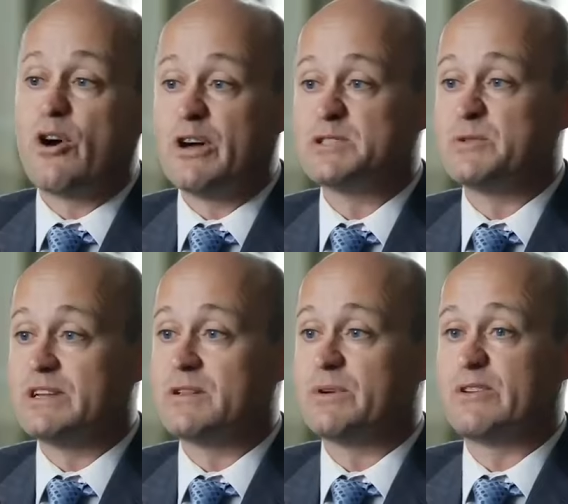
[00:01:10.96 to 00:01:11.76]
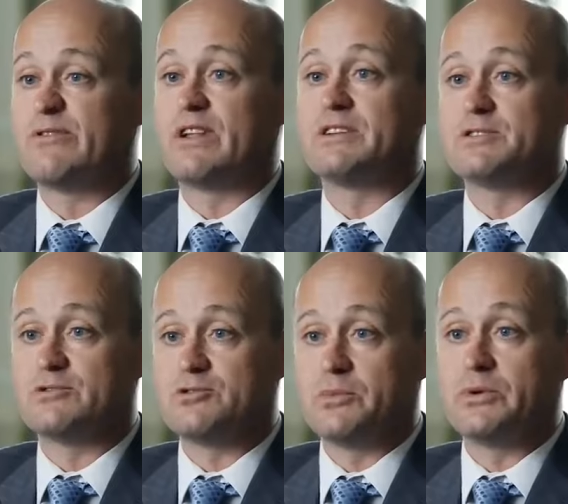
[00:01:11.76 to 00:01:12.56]
We'd got into a little bit of
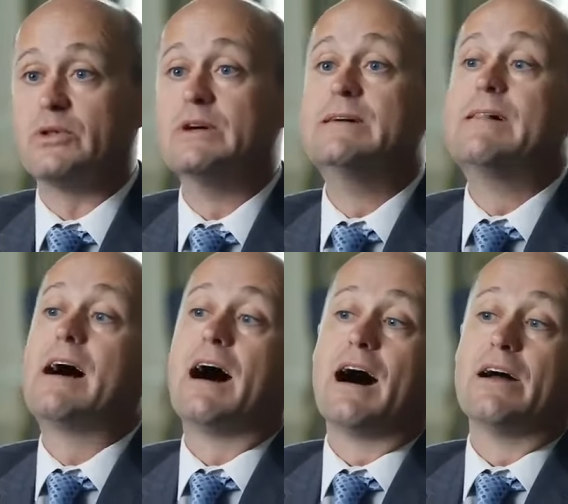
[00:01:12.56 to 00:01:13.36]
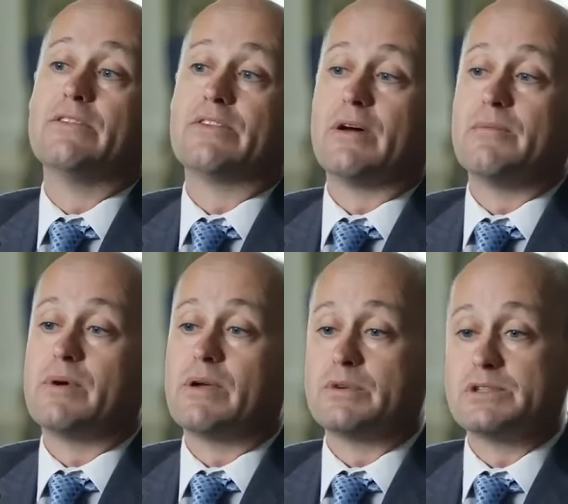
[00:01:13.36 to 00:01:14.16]
financial trouble, and
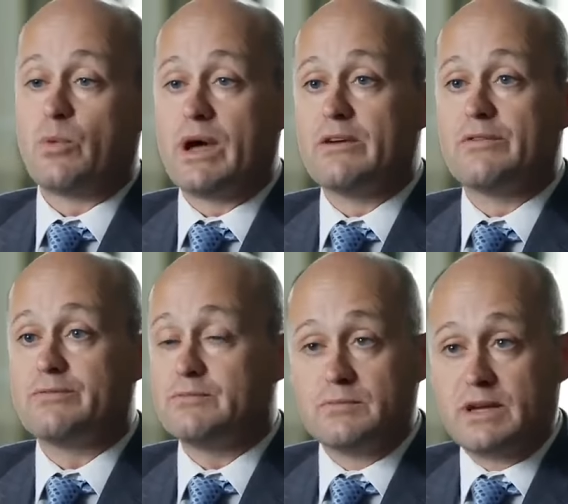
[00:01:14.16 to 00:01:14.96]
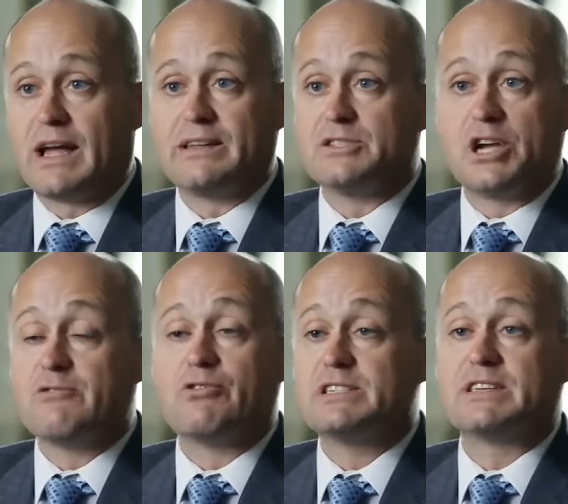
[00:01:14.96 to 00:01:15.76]
it was a way of kind of
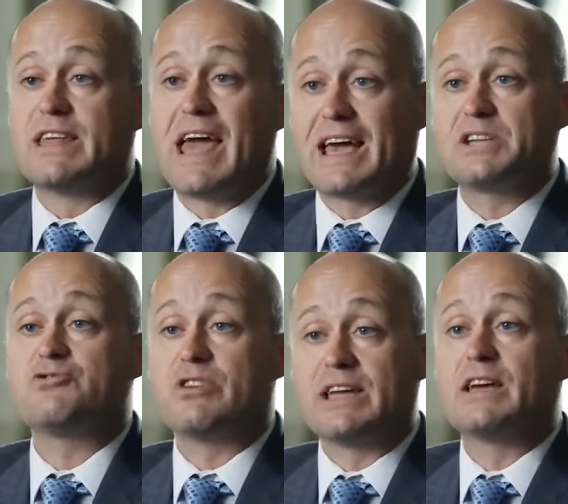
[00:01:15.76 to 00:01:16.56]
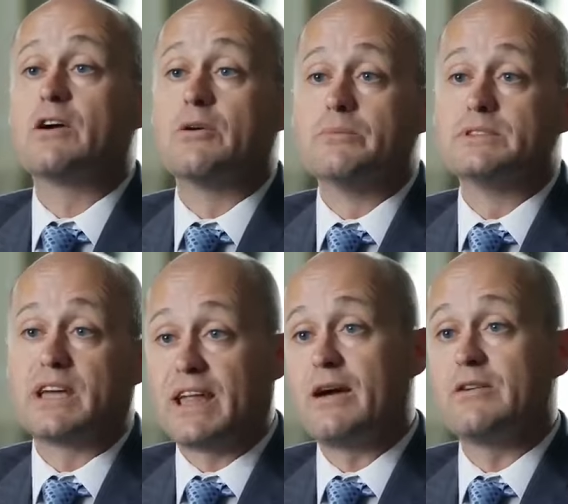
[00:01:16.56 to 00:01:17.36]
generating the extra income
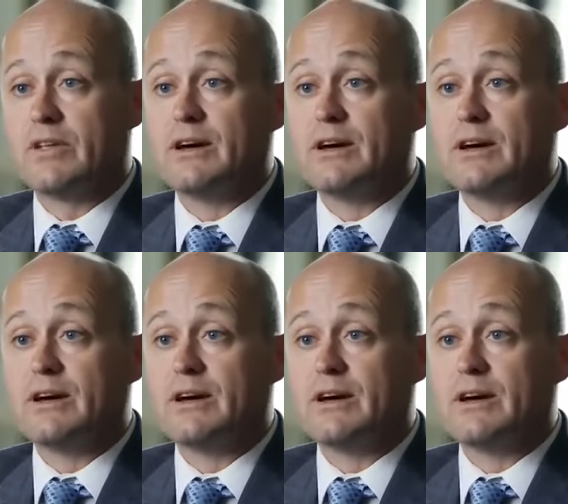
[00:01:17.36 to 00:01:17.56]
to get out of